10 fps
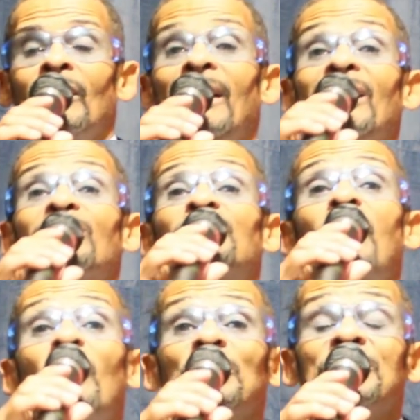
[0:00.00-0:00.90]
And it's
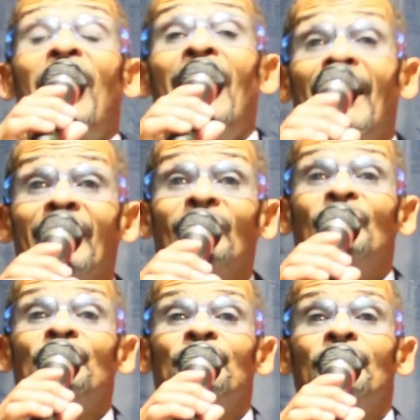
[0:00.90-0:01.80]
so sad.
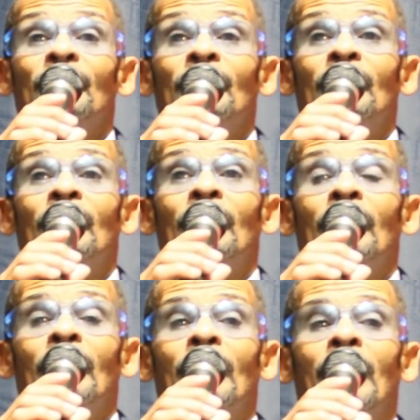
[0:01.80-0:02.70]

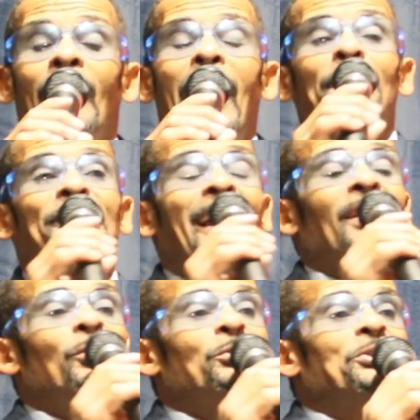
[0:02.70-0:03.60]
I'm
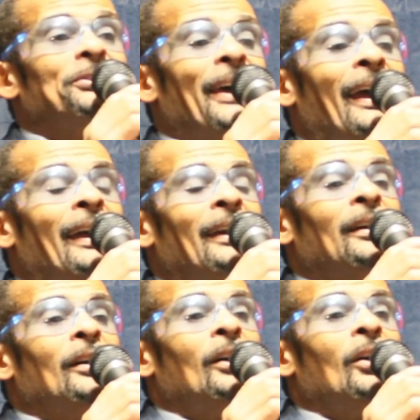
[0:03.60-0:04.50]
telling you
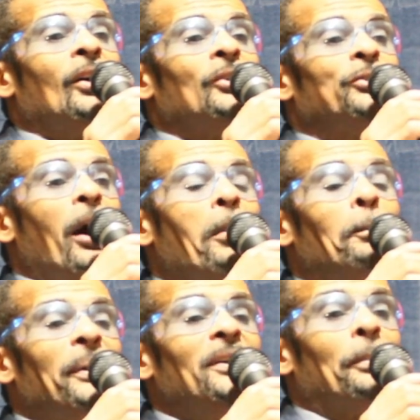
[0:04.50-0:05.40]
today,
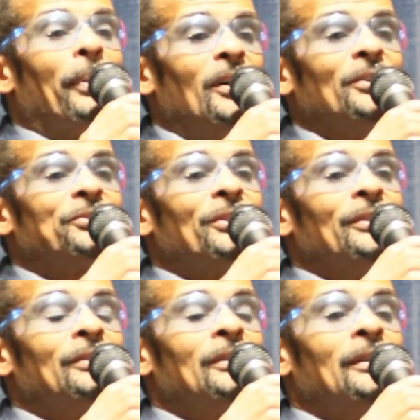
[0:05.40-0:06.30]
don't be the
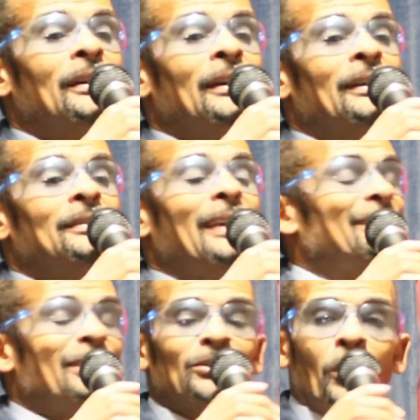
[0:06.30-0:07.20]
person
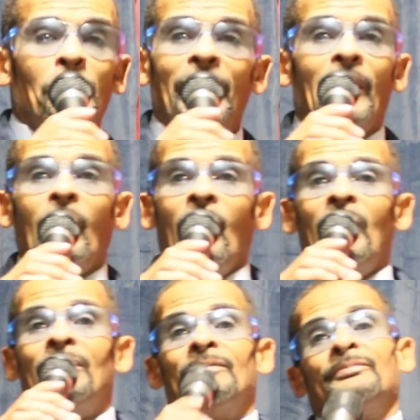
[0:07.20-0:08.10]
that disobey
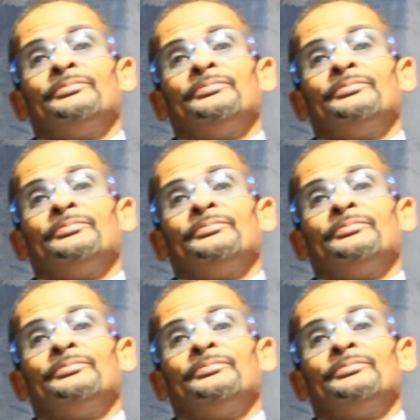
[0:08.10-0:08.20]
God.